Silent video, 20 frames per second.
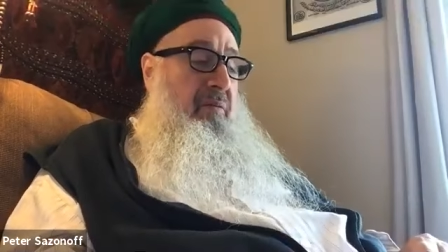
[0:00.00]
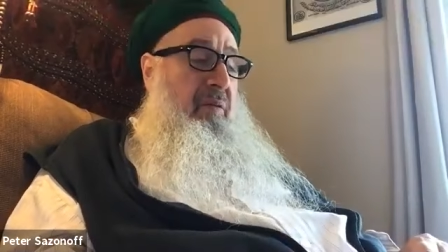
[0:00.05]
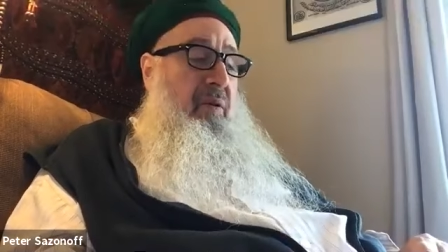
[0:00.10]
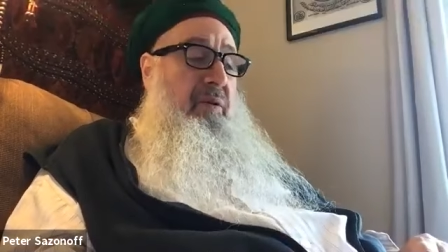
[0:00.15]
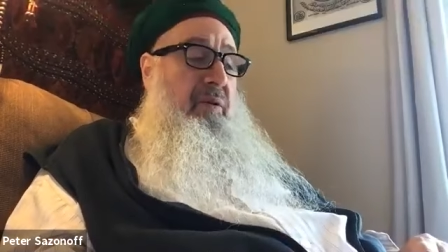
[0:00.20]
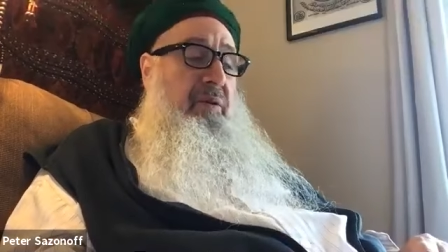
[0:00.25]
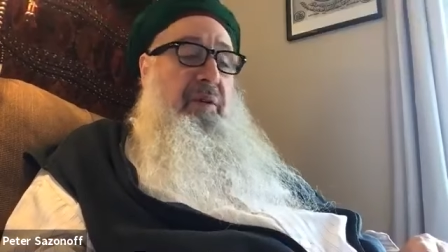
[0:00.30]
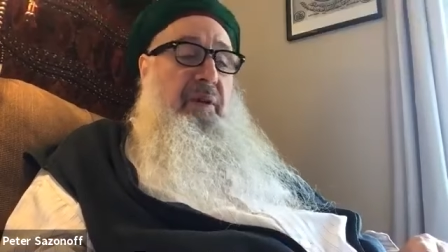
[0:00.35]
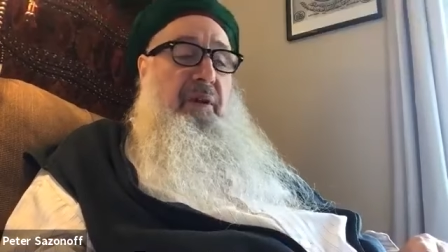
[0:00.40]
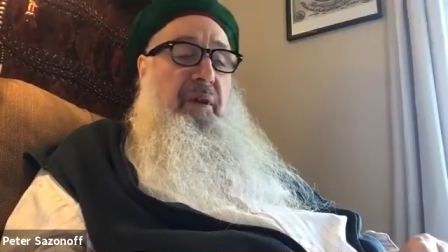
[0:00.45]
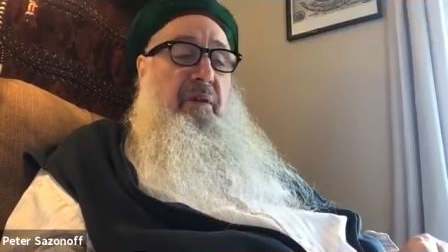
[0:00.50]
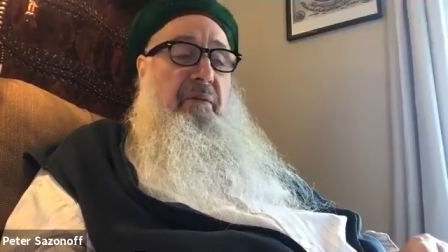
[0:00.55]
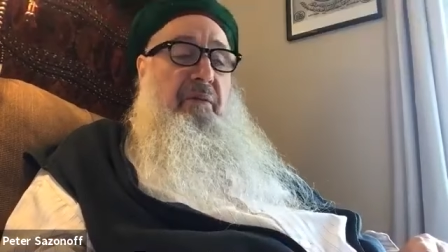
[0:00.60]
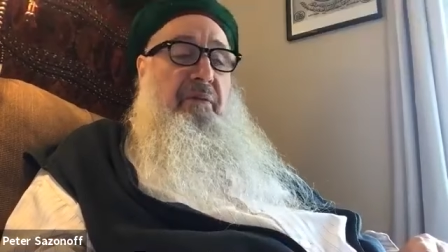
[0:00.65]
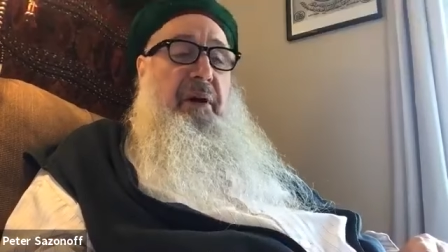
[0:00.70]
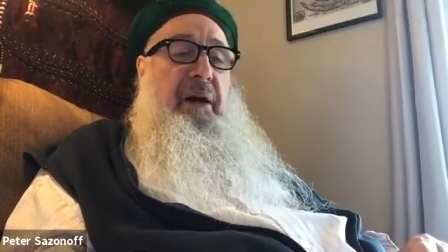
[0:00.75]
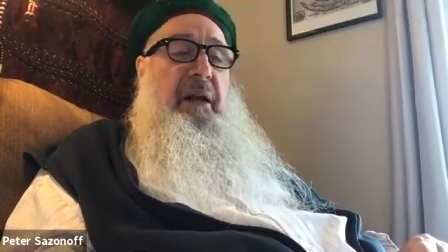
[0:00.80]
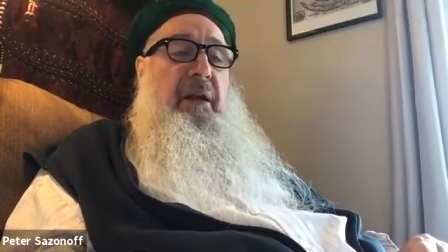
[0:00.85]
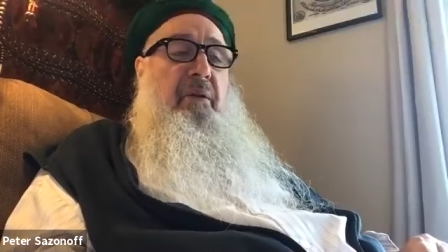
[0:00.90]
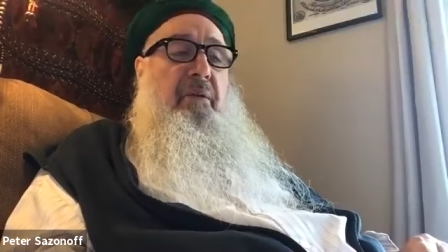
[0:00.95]
mostly are
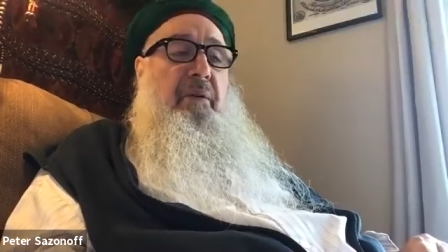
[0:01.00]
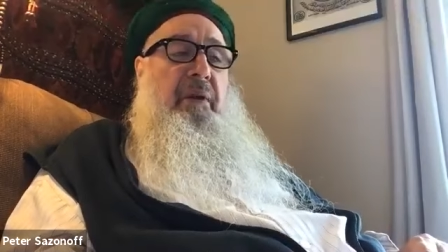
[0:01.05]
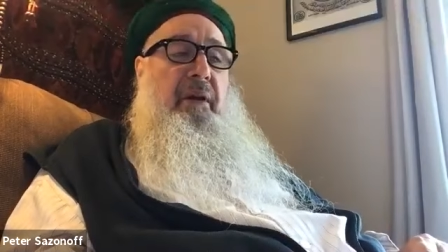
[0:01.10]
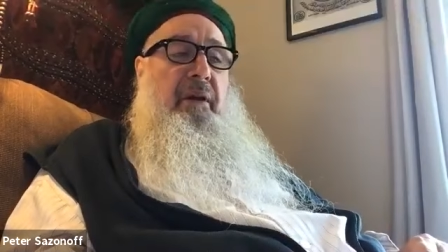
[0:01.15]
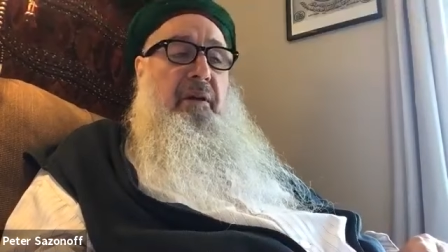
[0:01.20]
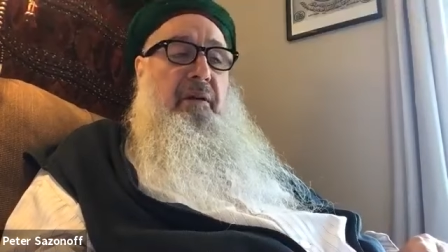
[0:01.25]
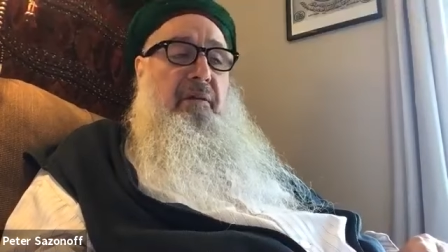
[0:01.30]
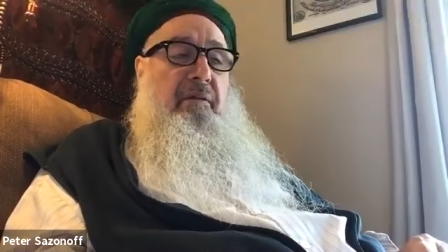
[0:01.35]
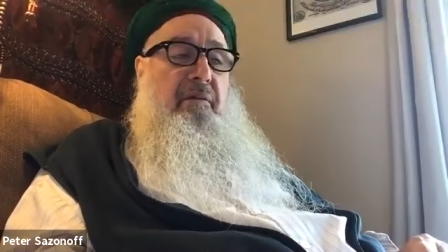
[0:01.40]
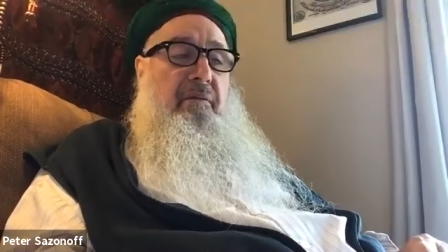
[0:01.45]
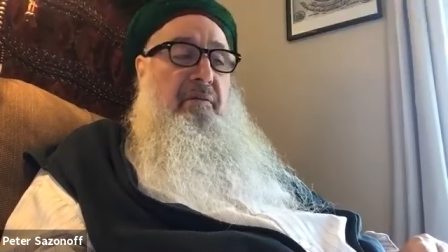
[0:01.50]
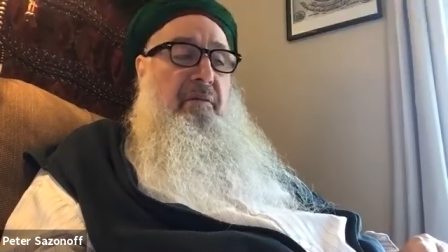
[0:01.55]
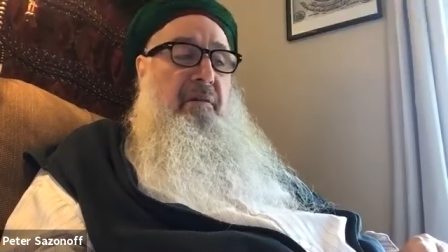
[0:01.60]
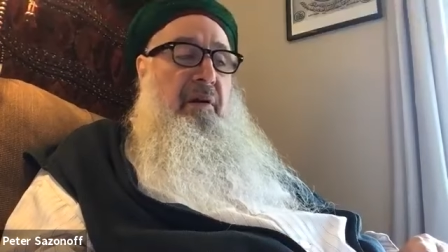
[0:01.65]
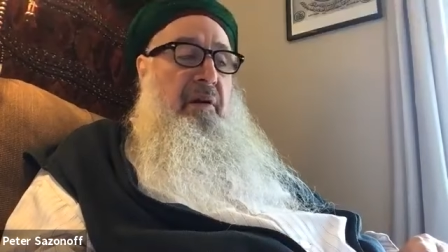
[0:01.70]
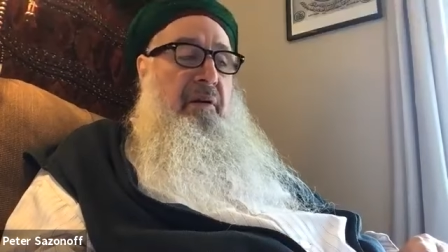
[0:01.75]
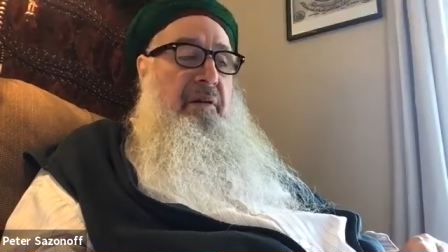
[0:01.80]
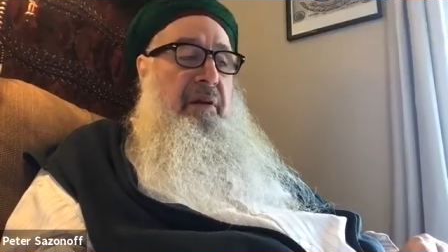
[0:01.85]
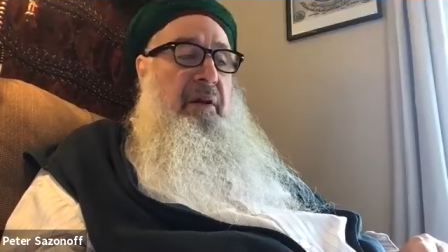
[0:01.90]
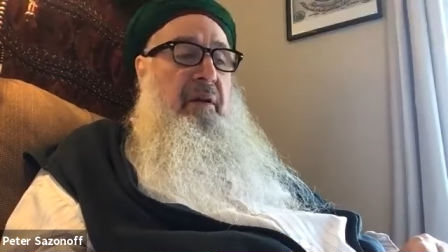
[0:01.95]
following
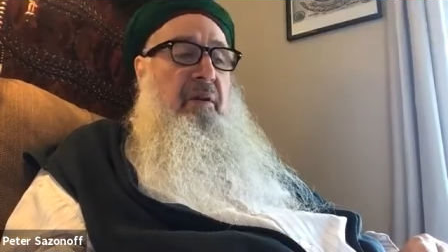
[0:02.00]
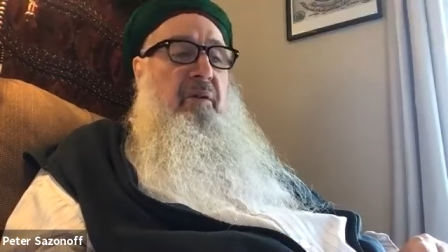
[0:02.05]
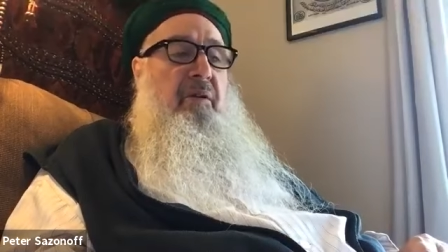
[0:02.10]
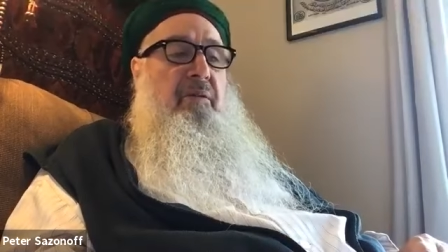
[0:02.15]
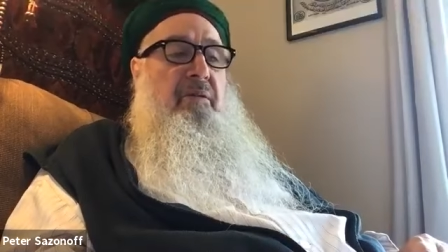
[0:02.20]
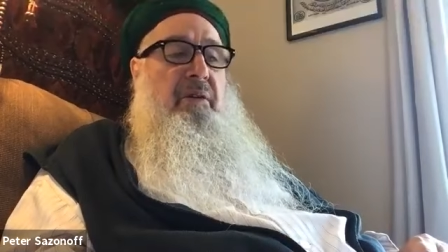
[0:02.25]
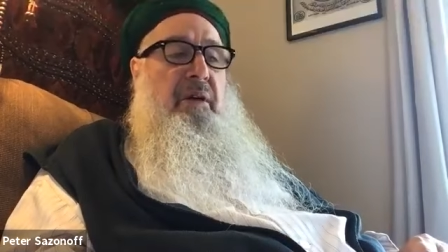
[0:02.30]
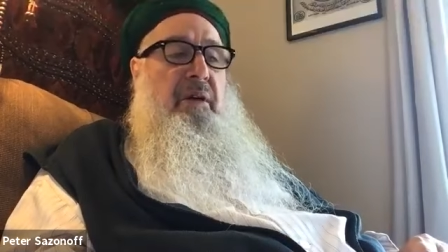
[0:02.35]
our ego's